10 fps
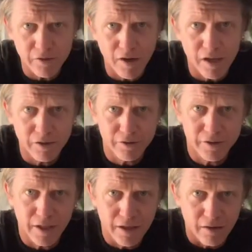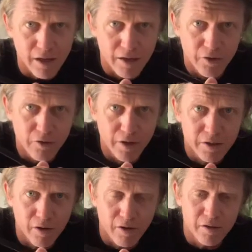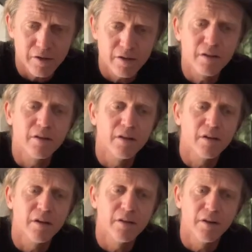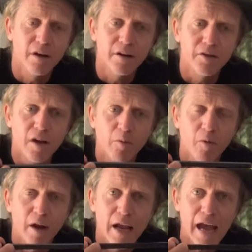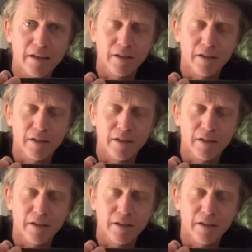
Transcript: rods you'll see in a lot of new guitars, they're a double way acting